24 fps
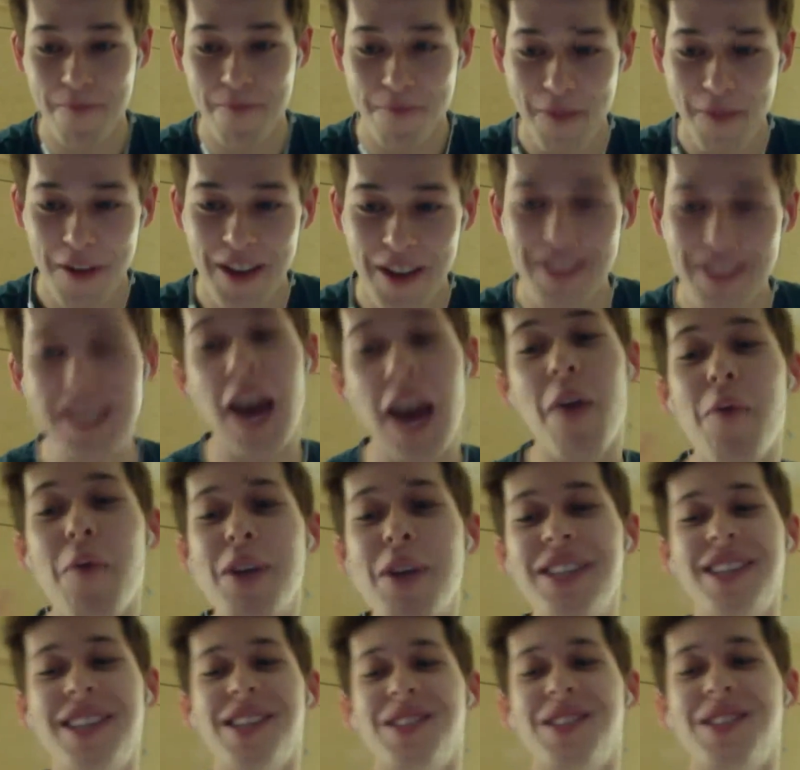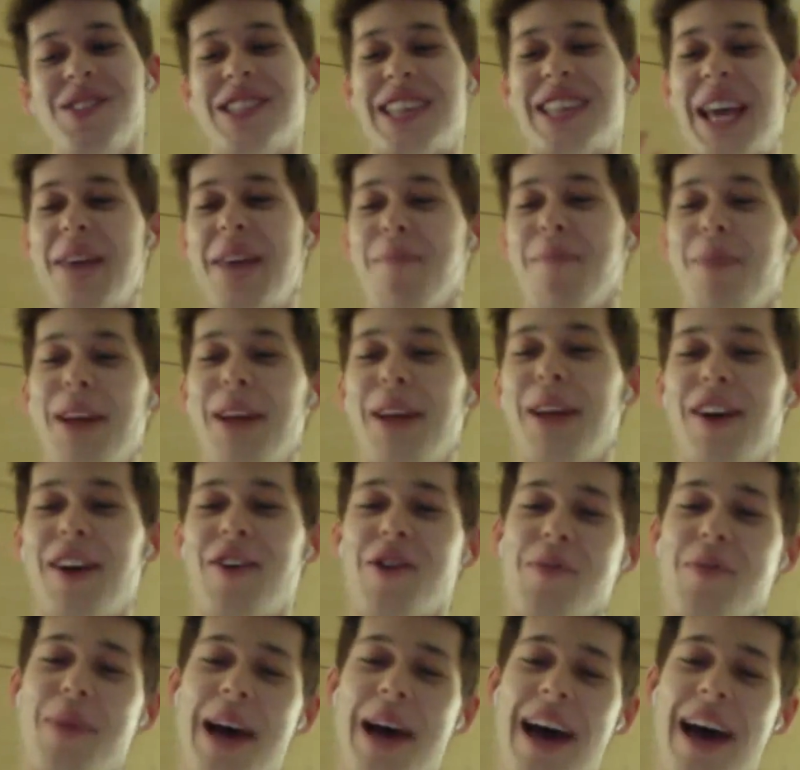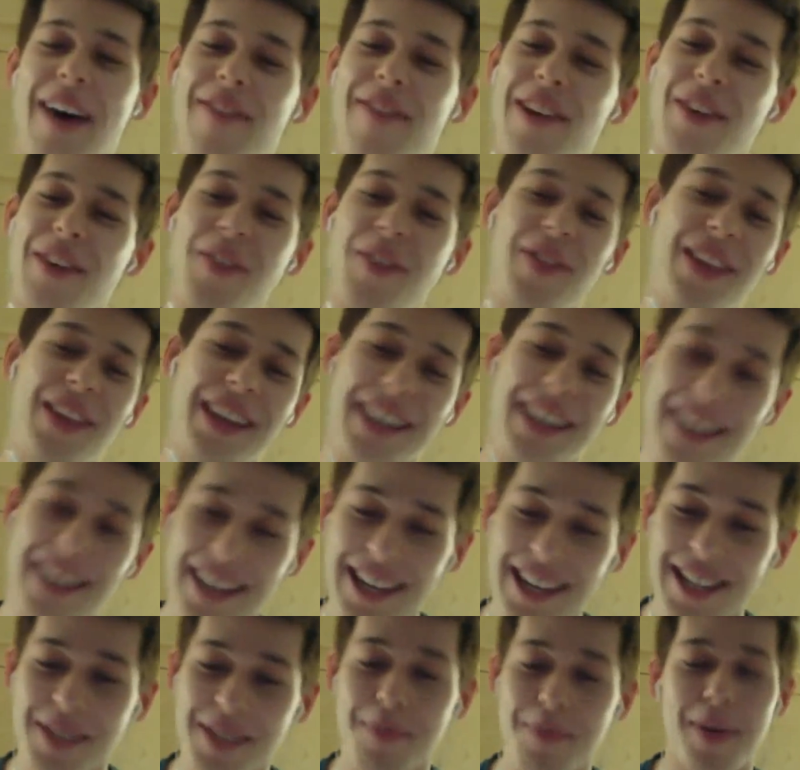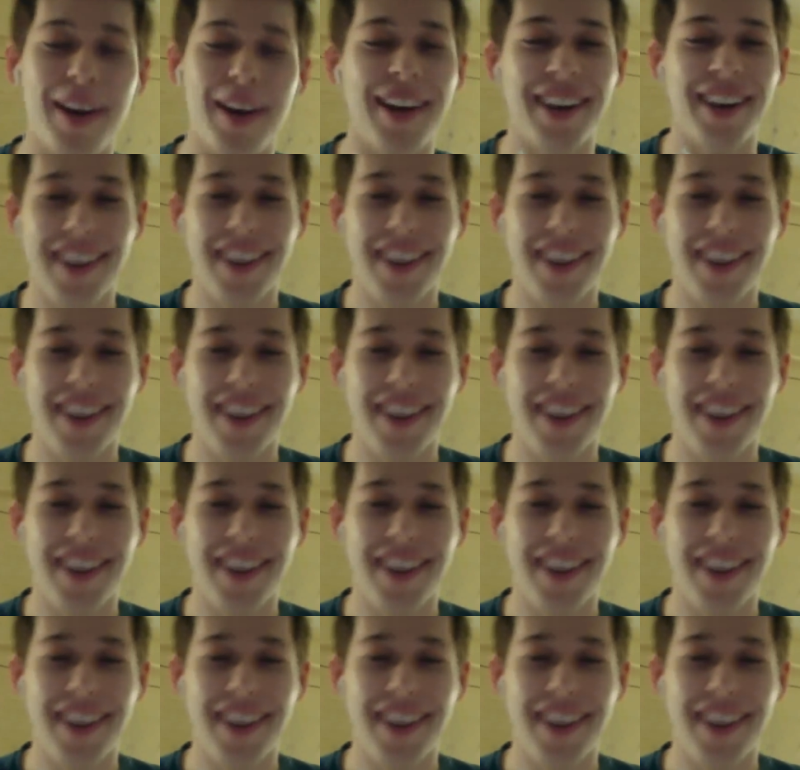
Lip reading: See, I wish this was gameplay on her behalf. I don't think it is, but...